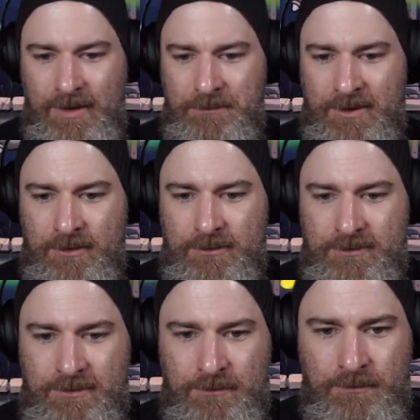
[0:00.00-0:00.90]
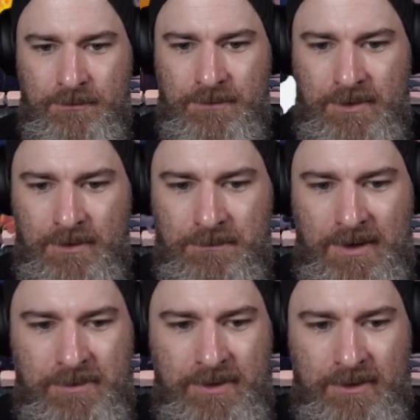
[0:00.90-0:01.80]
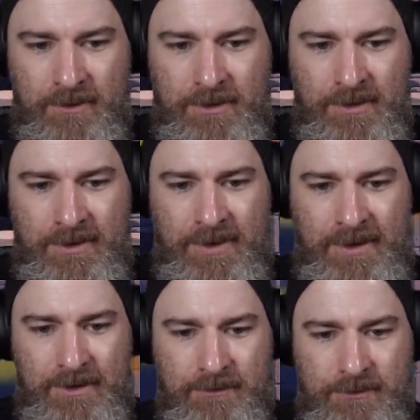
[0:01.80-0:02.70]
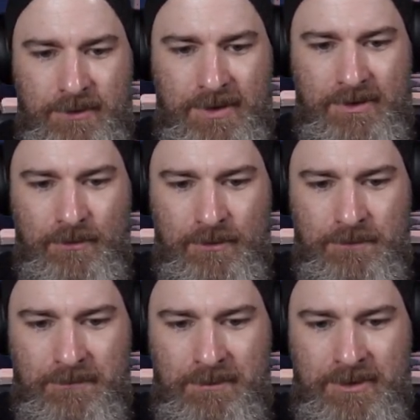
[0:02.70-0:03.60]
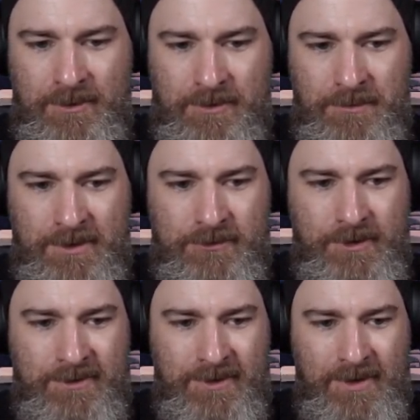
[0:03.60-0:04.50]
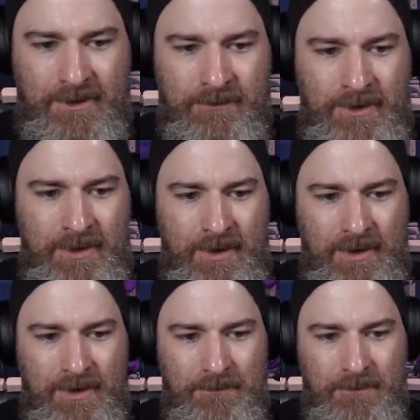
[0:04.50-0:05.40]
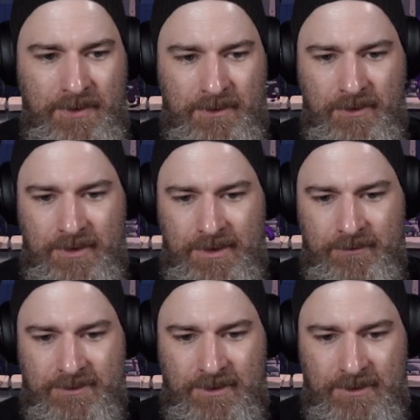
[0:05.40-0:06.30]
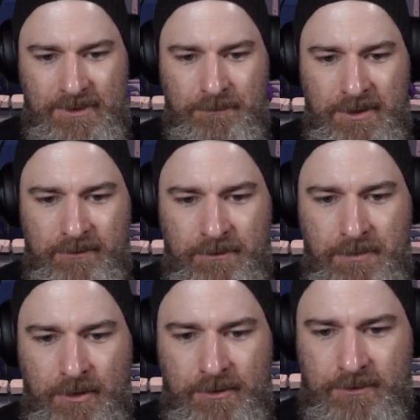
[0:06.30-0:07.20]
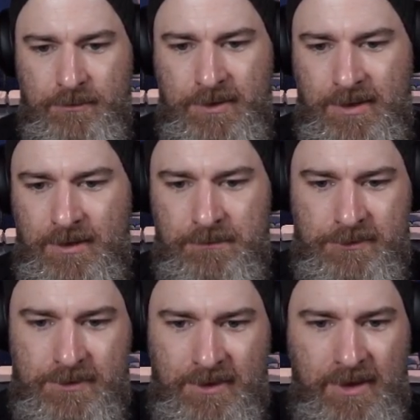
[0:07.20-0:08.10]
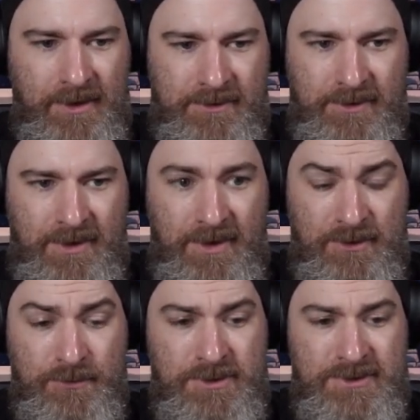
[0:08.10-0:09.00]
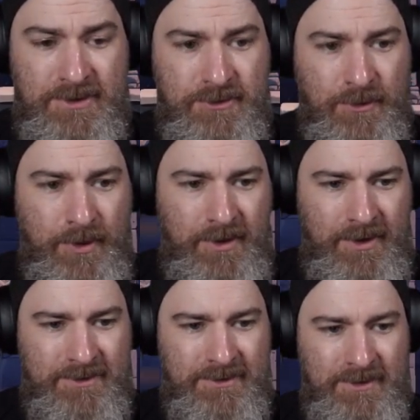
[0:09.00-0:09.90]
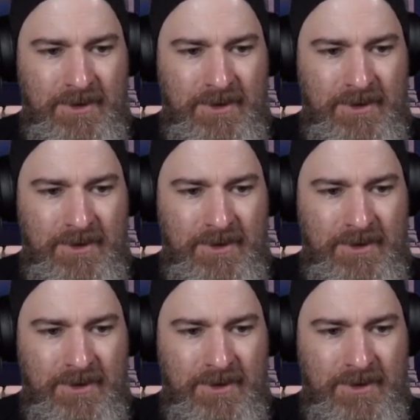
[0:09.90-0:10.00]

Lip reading: Because, you know, maybe they're a negative trait or maybe not the best trait to have. They're going to give us a little bit of a bonus when it comes to collecting cash, which is actually quite nice.